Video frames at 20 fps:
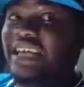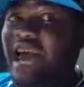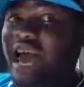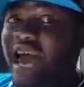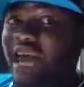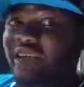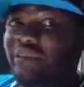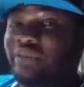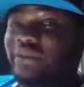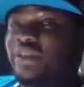
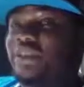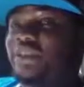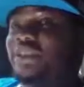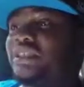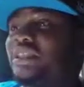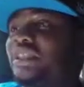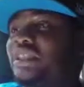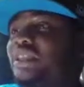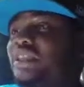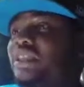sad,
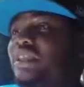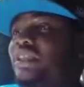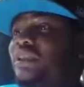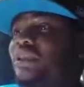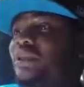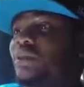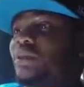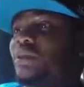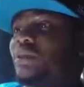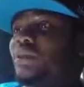but
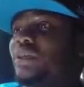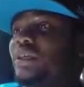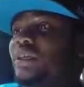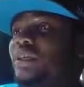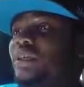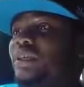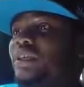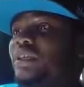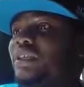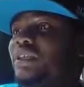you know,
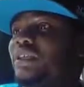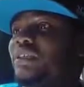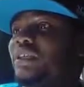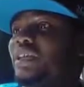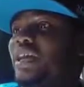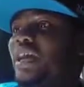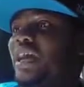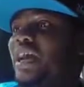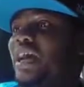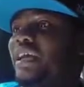
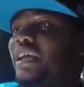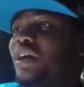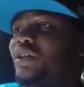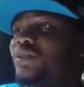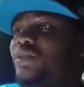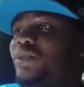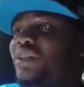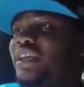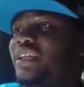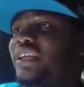I
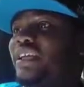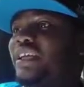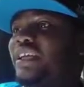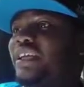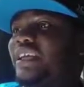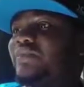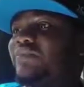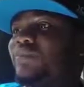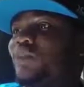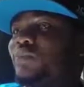also think
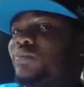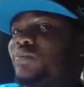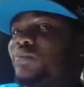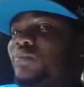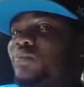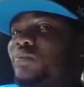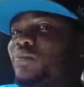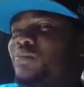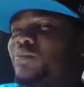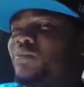they've not
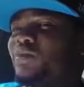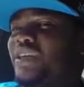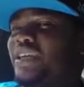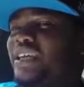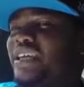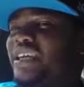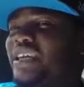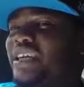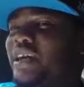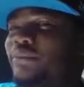
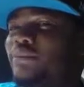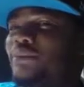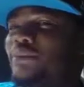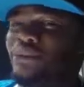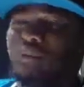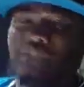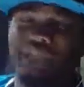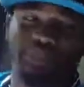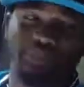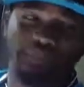really come
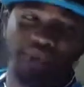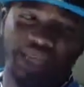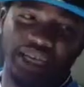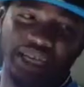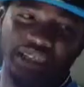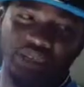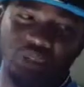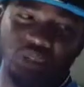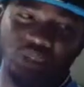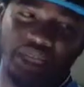to that
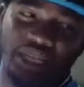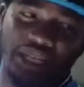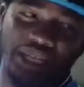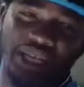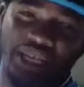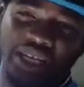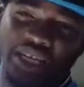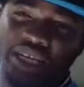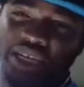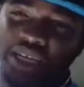place
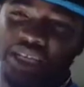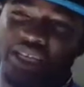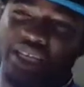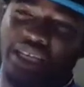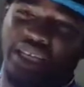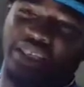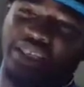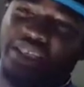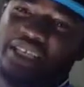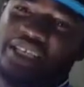where
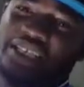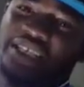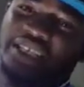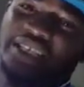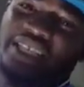they